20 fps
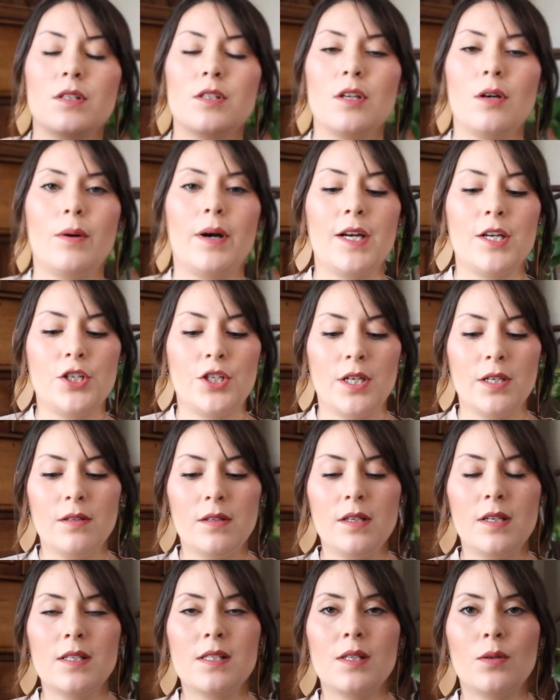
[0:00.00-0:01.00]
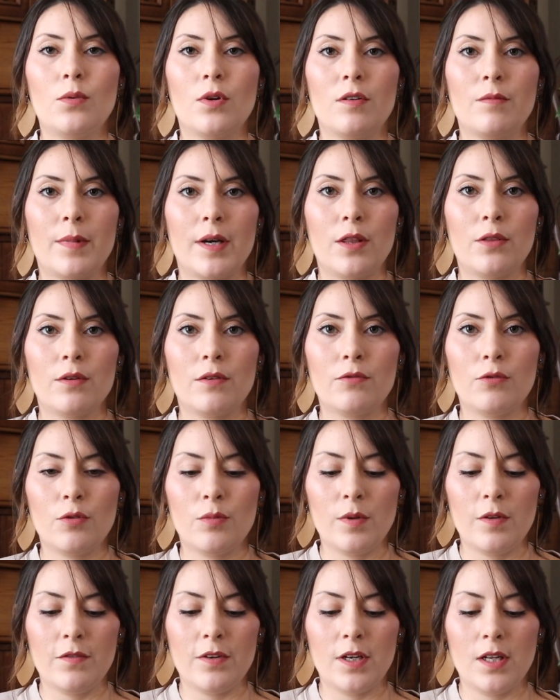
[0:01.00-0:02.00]
So I shared this in one of my Thrift With
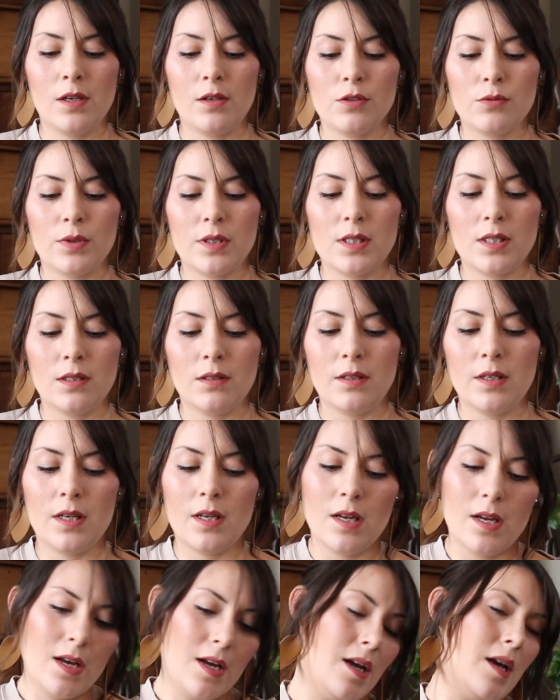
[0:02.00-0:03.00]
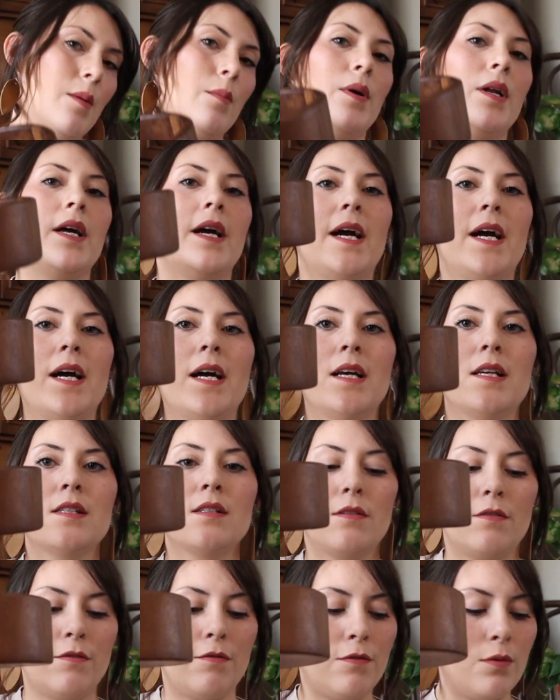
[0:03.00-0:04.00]
Me videos recently, but it has
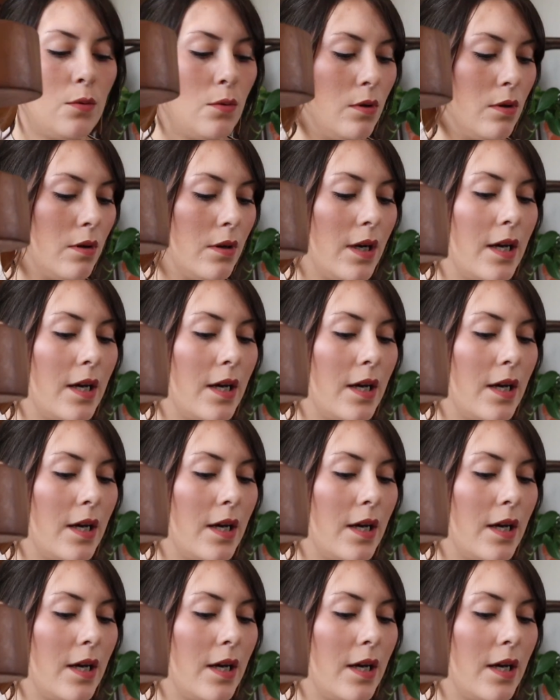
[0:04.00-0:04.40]
4